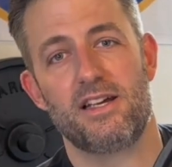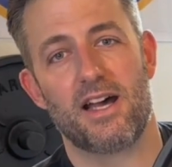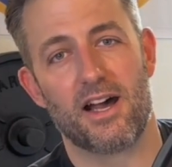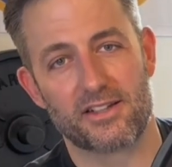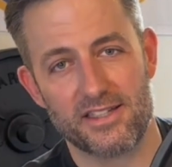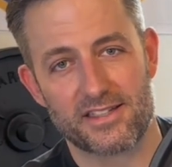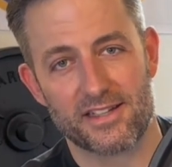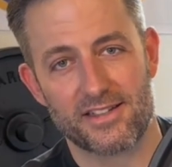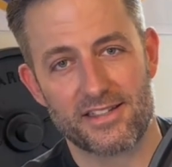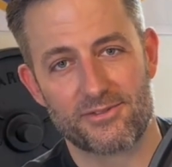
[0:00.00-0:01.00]
How can you
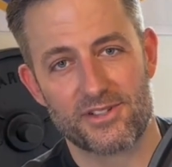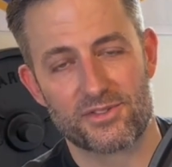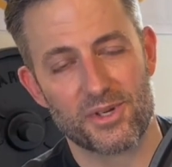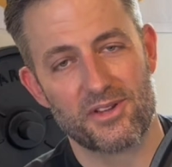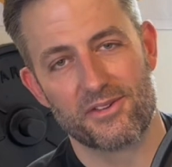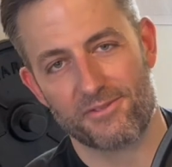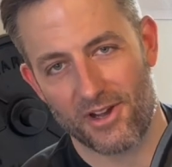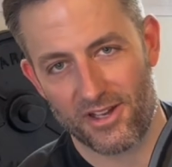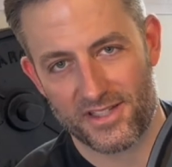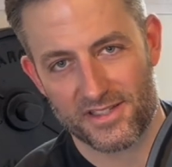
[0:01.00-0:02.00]
tell the difference? Well, the
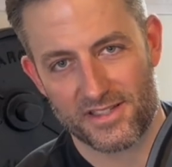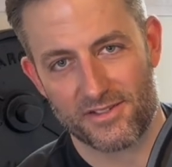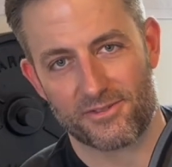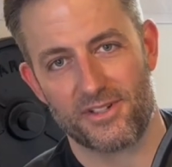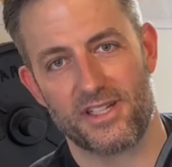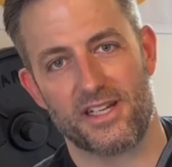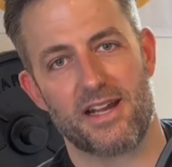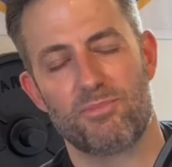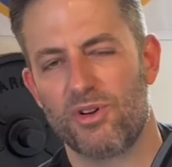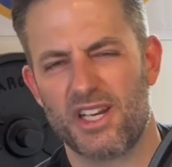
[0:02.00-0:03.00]
font is different, and
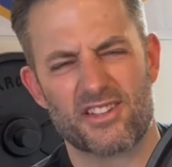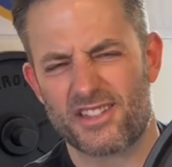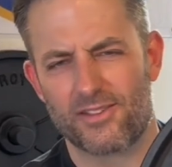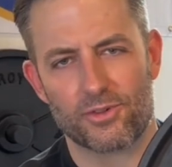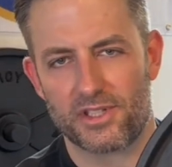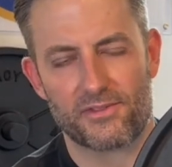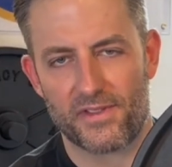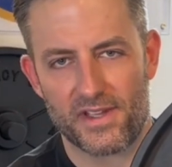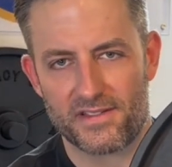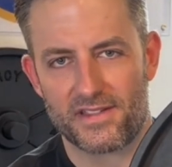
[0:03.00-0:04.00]
I point out several
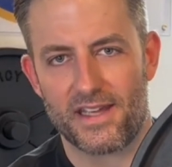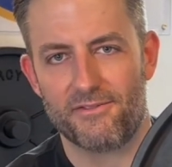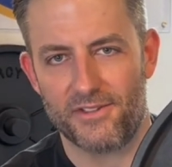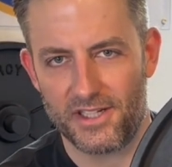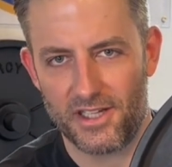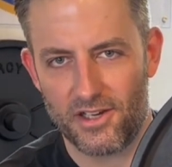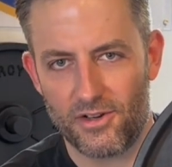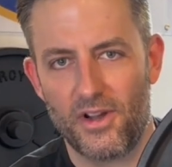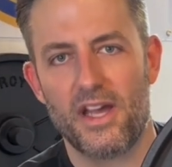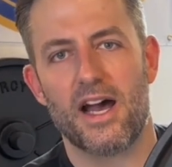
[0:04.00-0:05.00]
different things in that
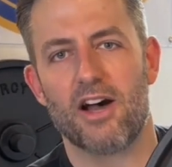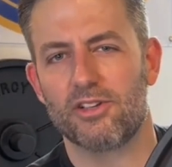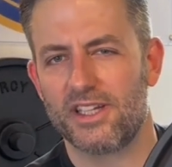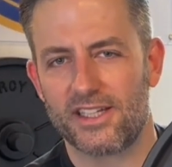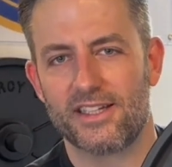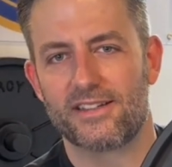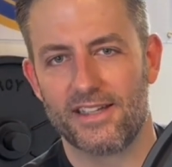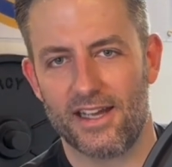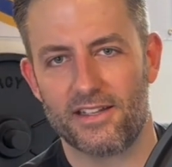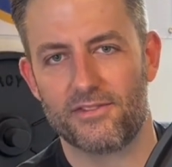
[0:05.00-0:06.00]
video. I'll link it at
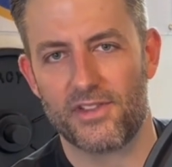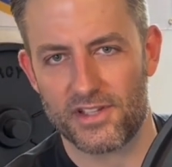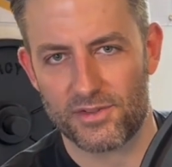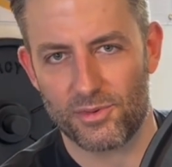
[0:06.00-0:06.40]
the end of this